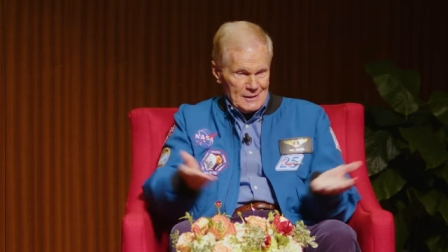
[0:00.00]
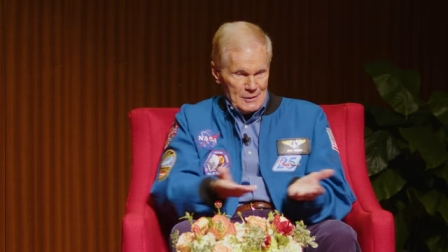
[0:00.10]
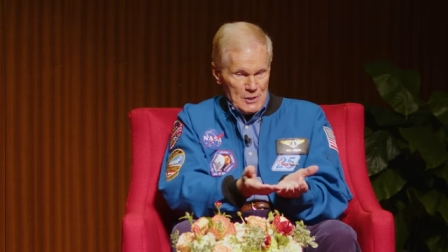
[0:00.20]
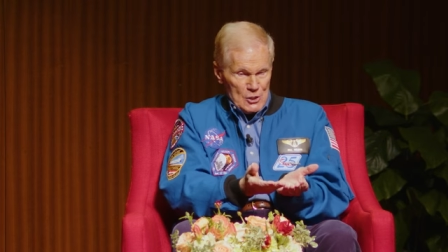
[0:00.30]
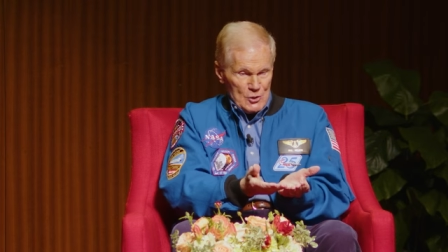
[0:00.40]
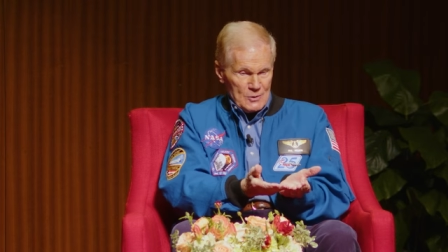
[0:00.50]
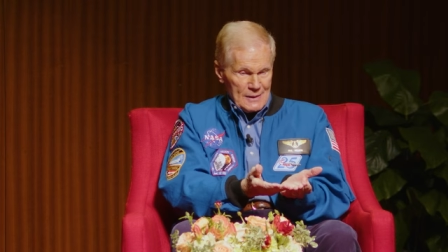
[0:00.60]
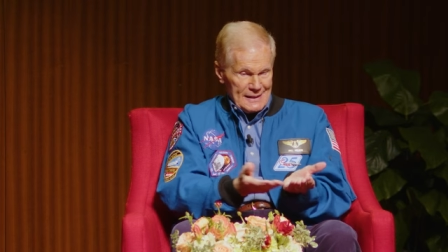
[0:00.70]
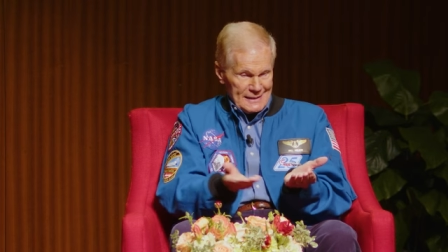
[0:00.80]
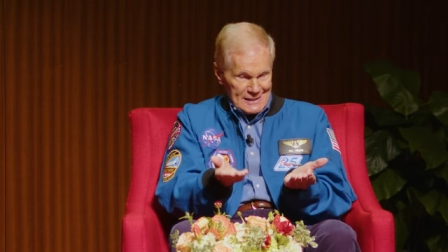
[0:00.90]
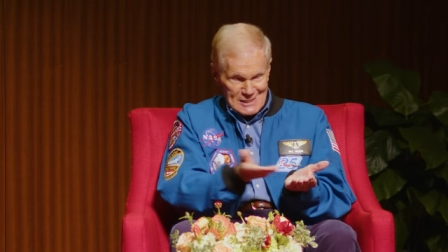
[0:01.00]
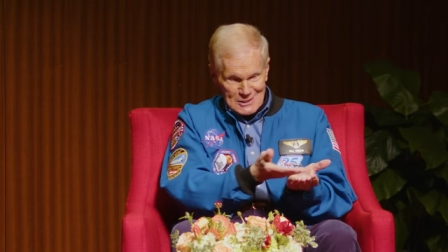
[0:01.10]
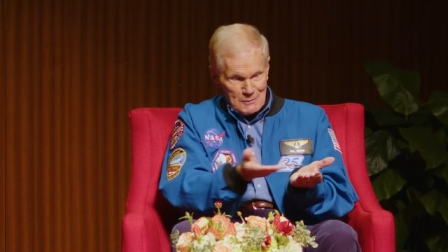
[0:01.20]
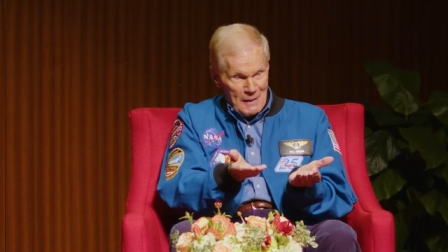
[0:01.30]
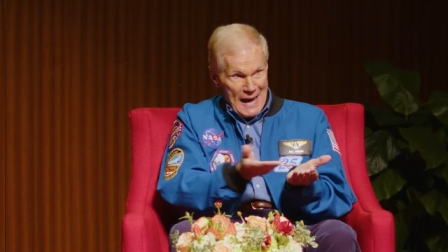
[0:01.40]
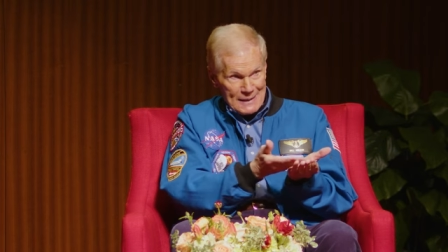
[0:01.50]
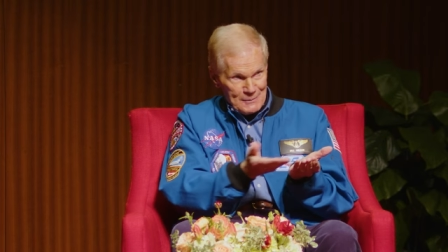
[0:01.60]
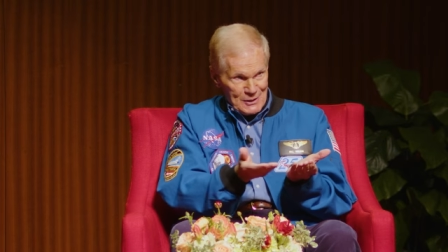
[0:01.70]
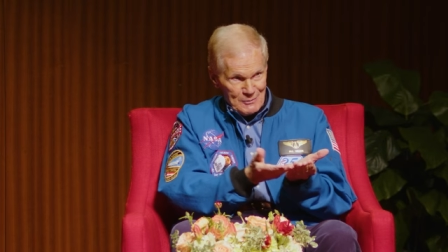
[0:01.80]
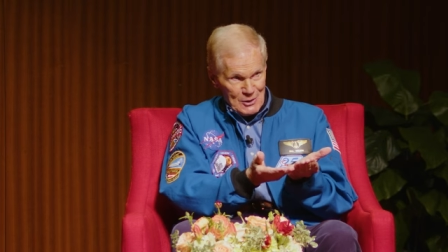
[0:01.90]
the moon and this is the
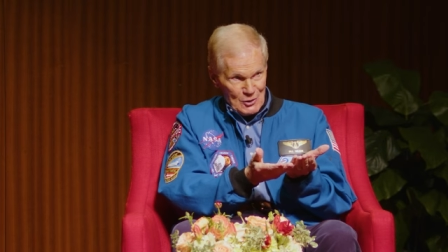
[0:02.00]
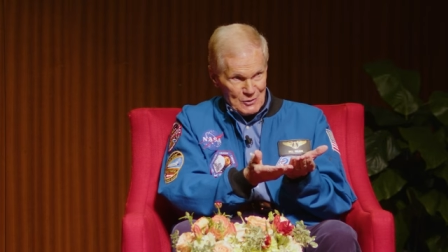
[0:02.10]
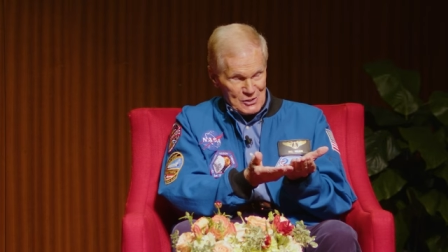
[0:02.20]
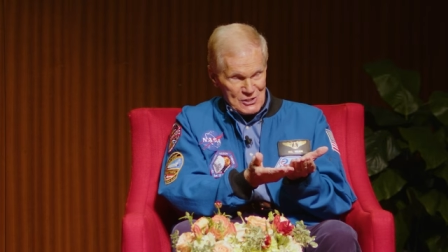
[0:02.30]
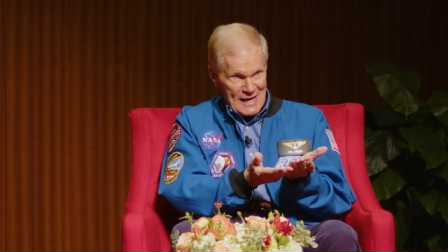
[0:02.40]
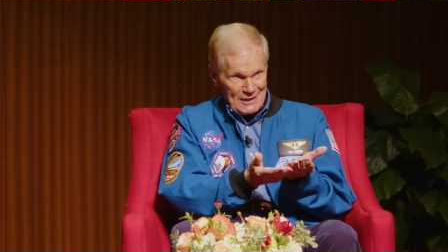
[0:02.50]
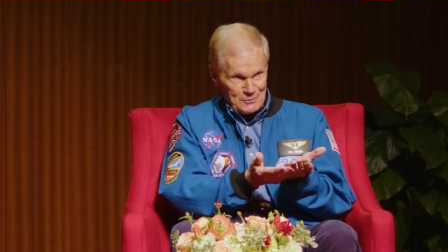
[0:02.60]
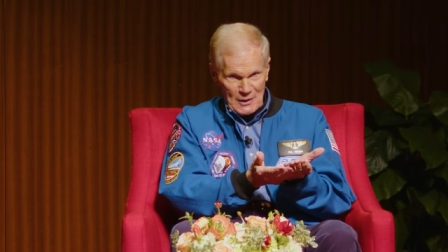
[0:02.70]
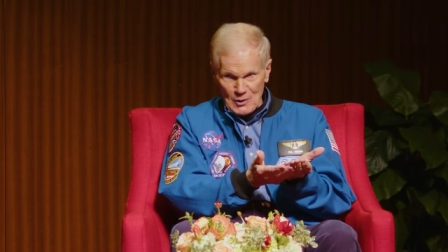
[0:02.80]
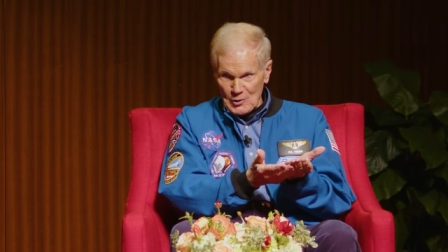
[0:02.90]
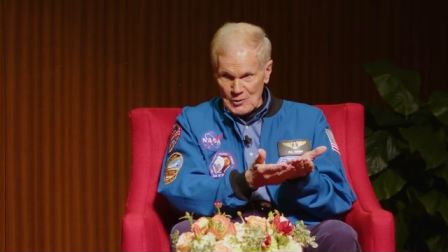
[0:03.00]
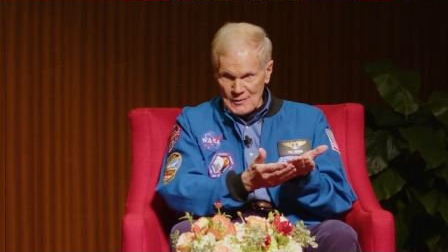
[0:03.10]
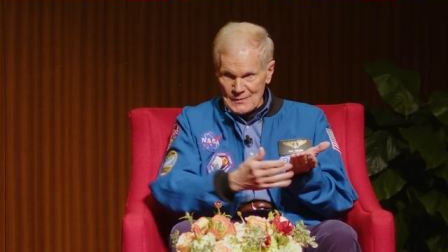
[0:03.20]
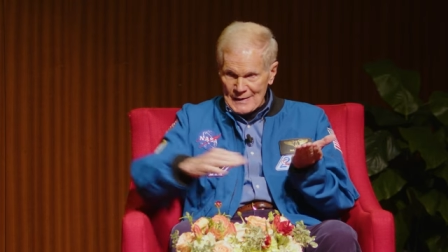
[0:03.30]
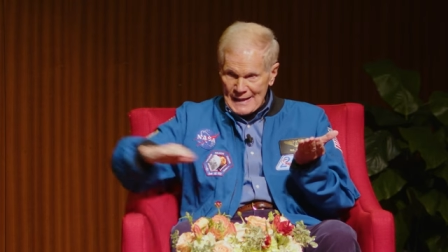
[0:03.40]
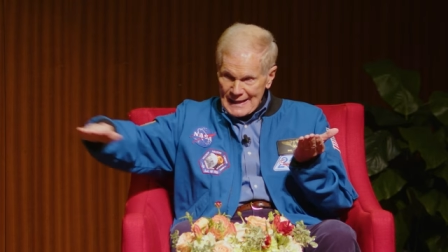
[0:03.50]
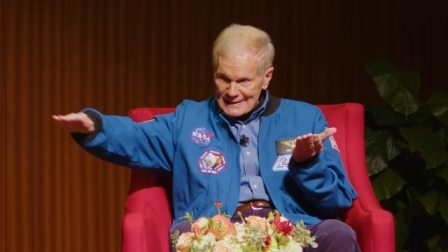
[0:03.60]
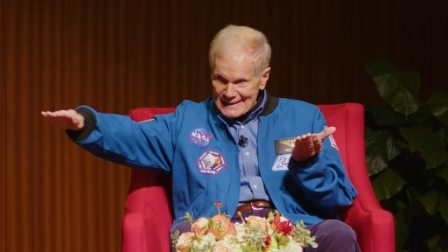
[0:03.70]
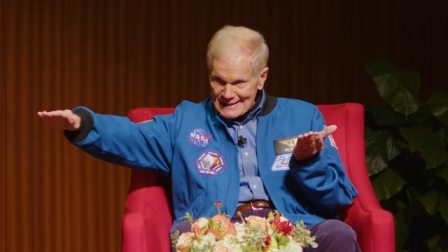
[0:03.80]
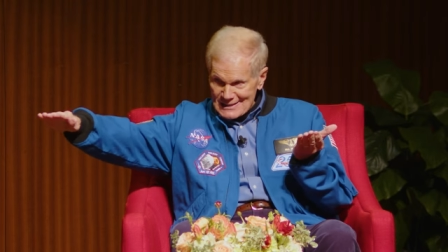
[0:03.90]
bottom of the moon, the South Pole,
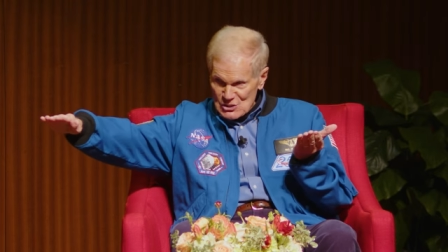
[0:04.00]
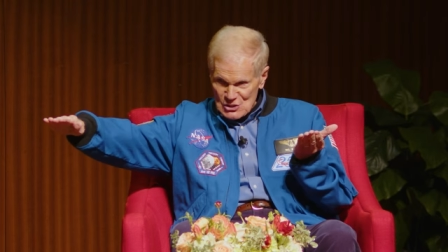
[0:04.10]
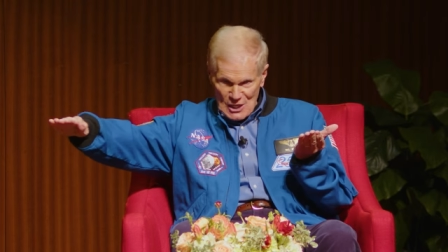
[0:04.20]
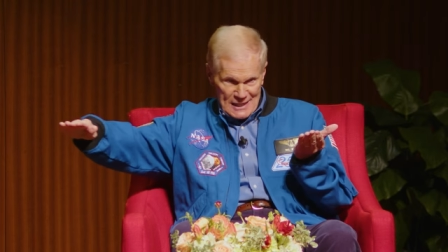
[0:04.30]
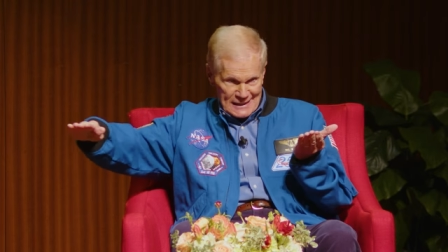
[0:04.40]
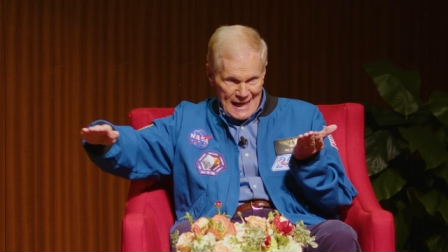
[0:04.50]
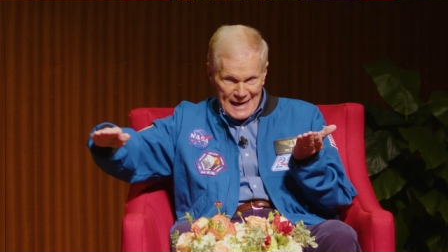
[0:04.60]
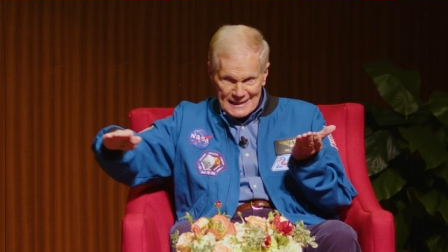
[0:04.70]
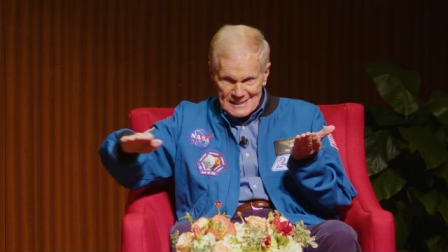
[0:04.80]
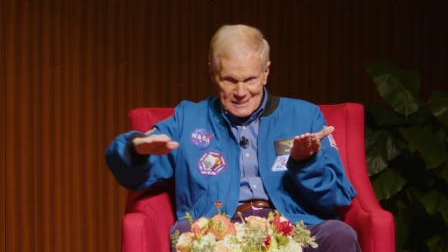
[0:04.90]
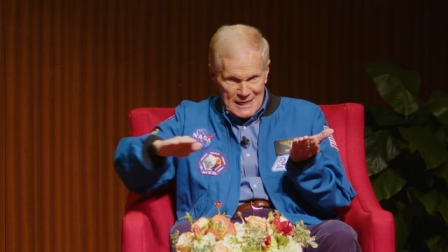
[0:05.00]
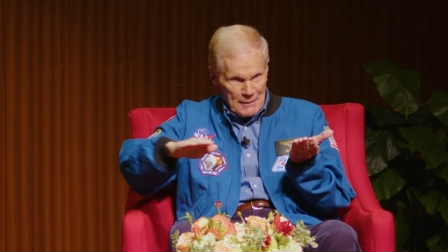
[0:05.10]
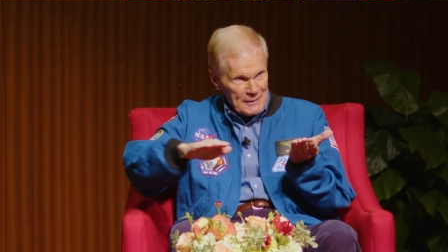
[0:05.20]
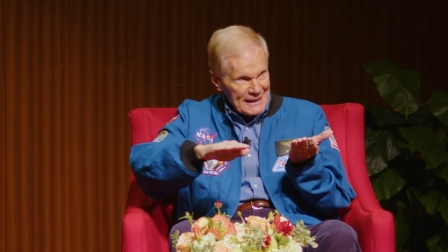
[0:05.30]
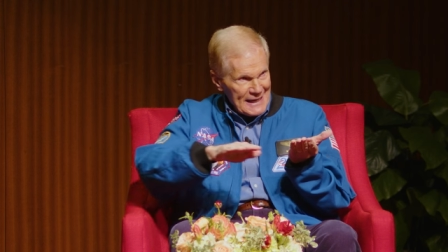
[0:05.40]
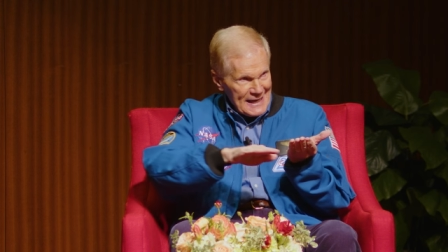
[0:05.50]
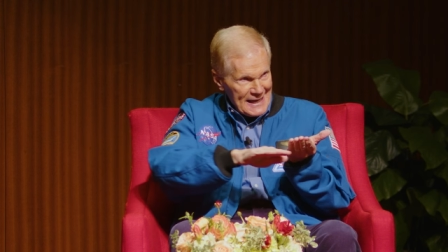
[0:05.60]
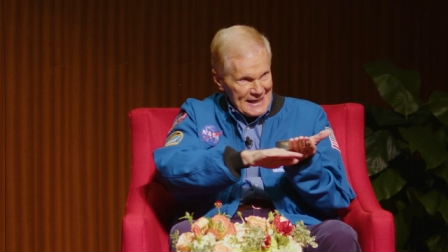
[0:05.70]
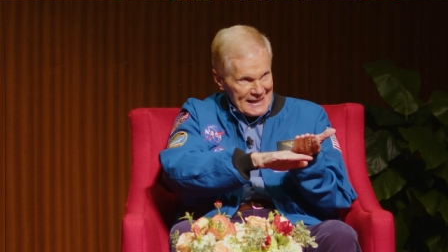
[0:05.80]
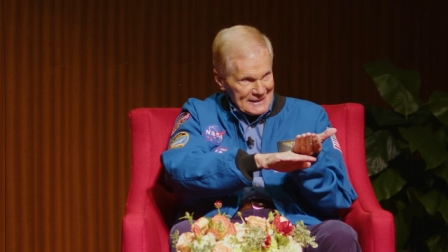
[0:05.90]
and the, the sunlight is coming
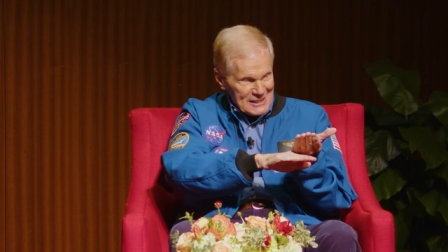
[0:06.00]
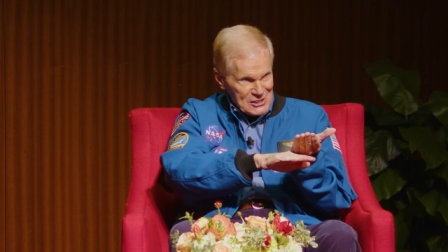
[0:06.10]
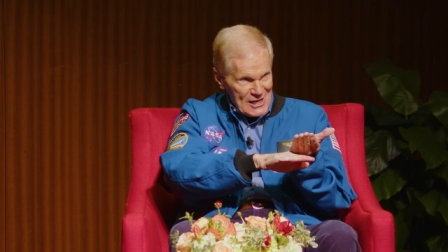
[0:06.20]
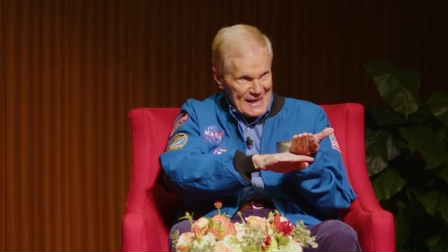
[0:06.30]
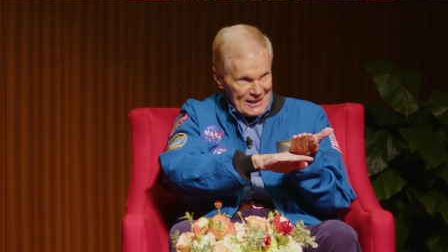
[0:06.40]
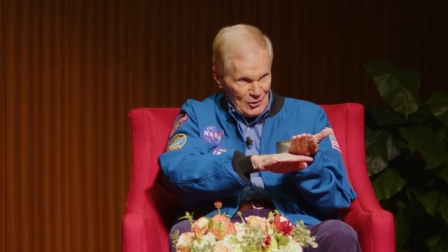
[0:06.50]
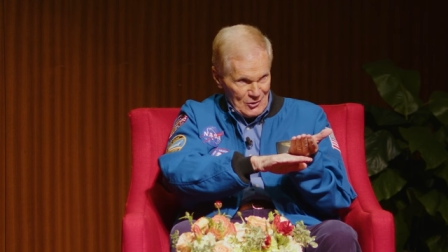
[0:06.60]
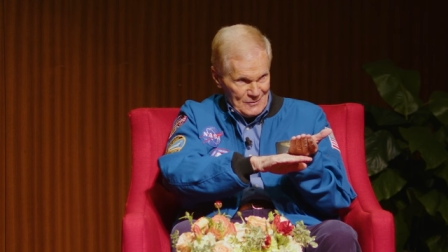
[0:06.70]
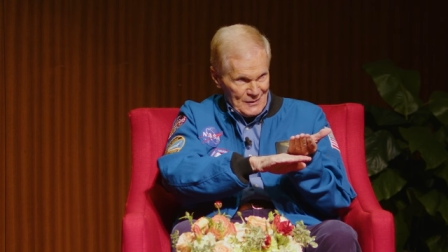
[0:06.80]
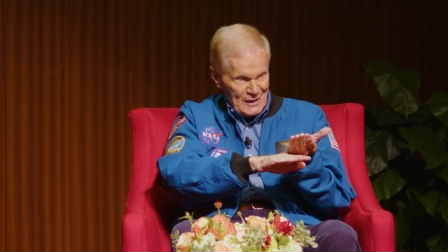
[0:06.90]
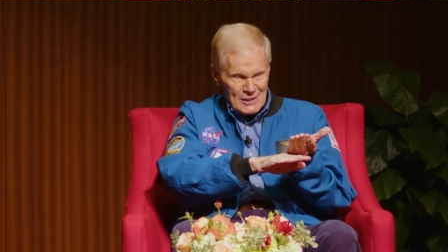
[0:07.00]
in at this angle.